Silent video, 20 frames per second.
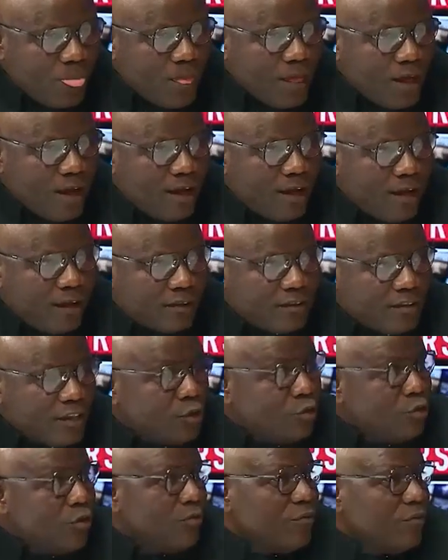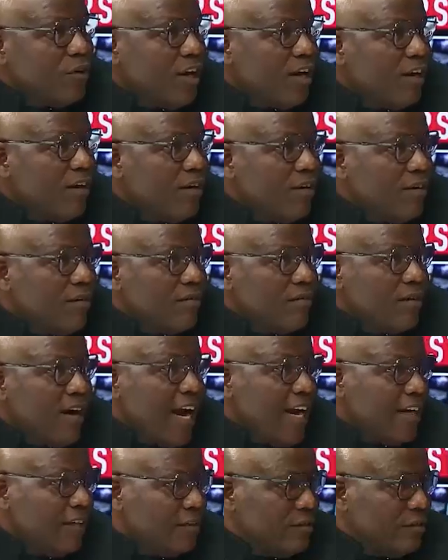the issue of
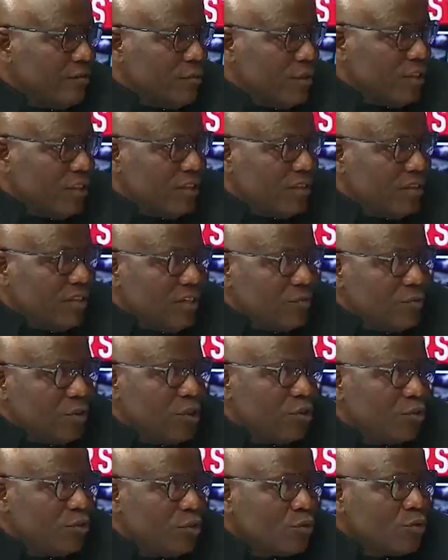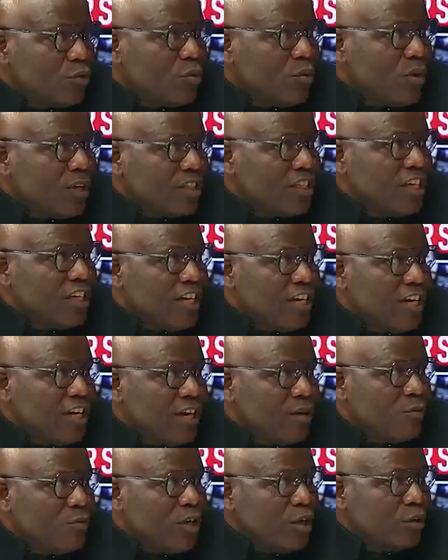rice, for instance, which is also one key
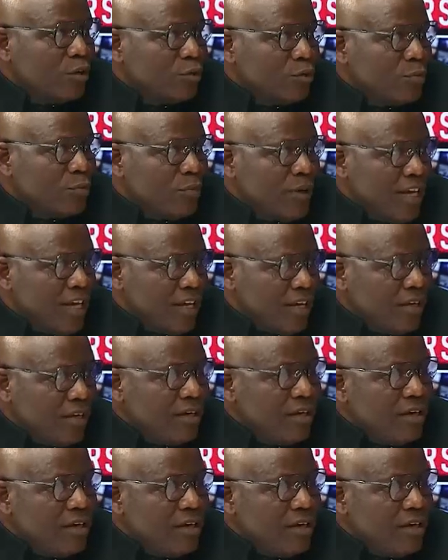area we also play in.